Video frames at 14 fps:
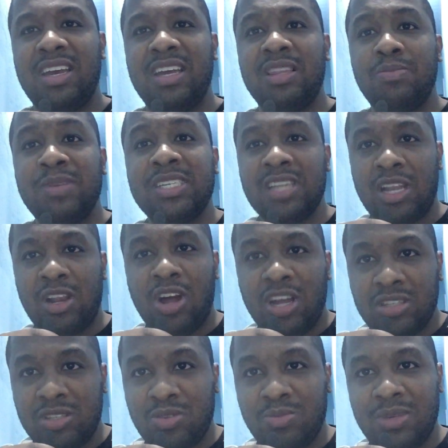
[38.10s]
It means a
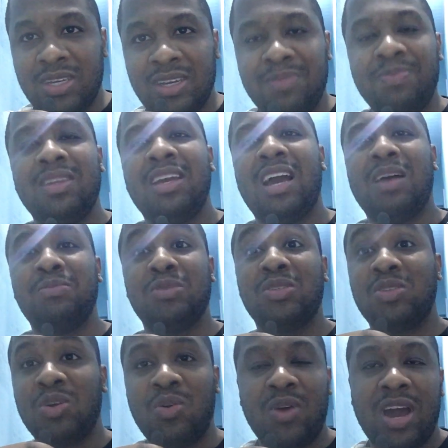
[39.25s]
lot to me. I'm
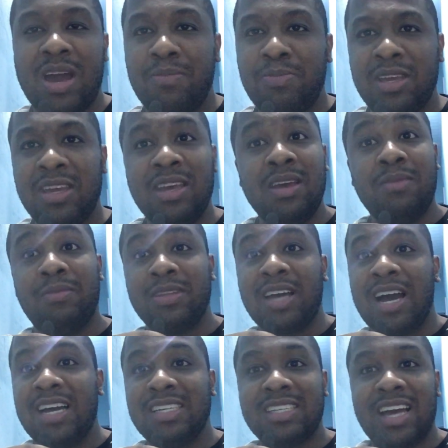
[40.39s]
so happy. But
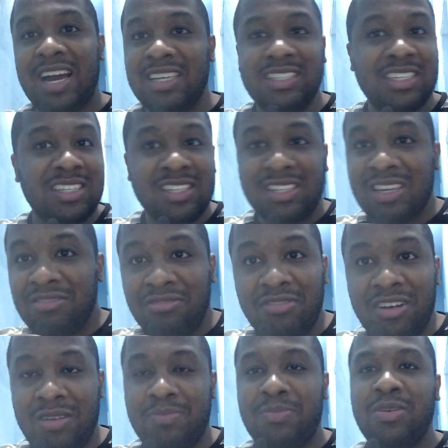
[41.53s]
guys, I didn't give
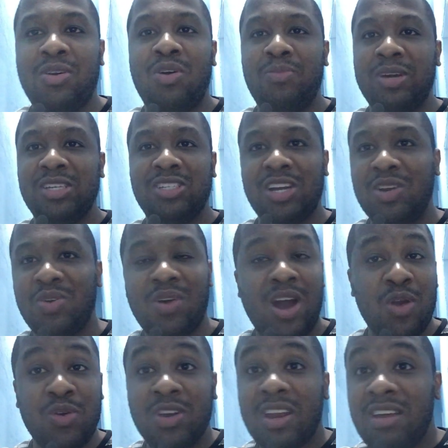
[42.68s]
up on my channel. I
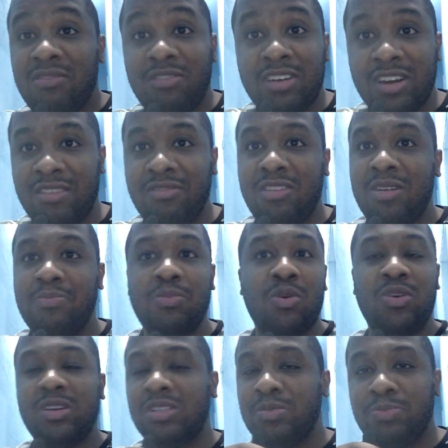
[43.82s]
will never give up
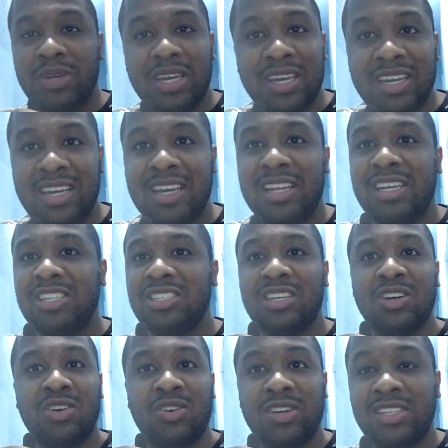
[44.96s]
on speaking English,
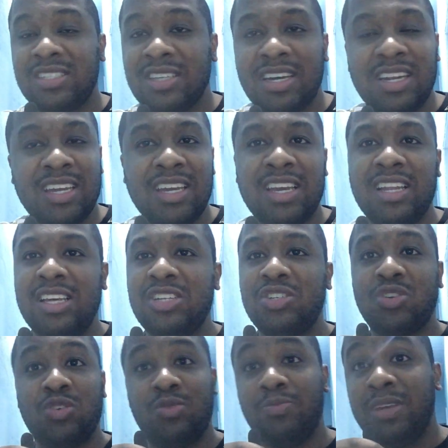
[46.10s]
on studying English,
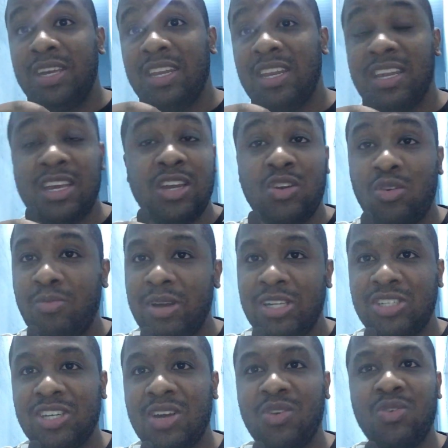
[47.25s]
on being here on my
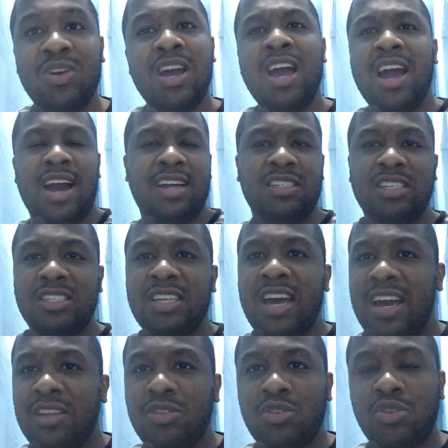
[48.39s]
channel. I just
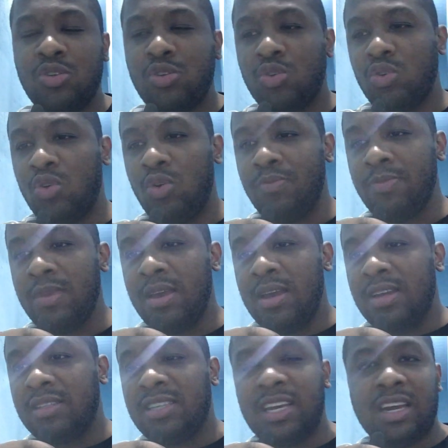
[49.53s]
had to
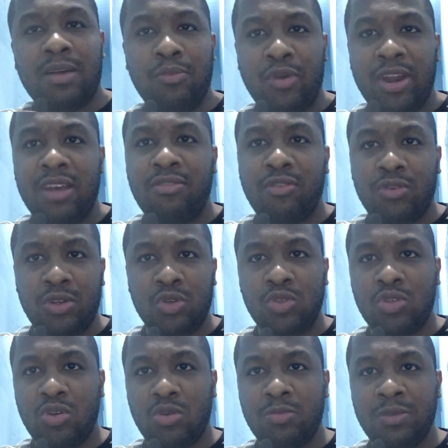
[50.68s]
take a break from
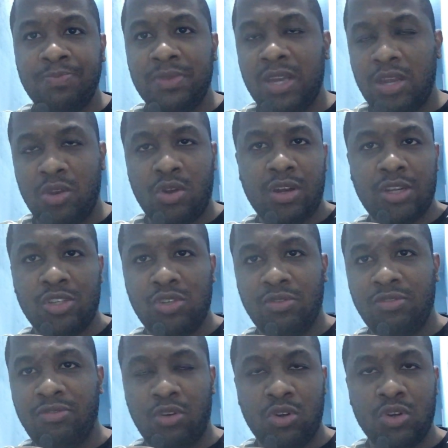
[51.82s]
YouTube in order to
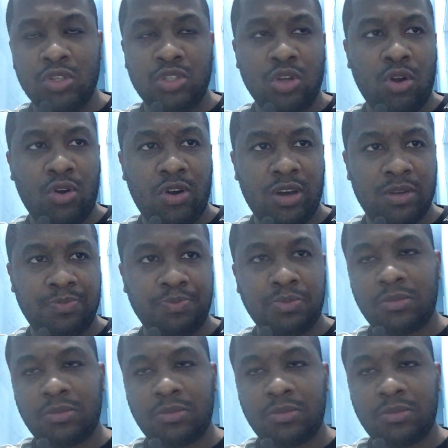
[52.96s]
focus on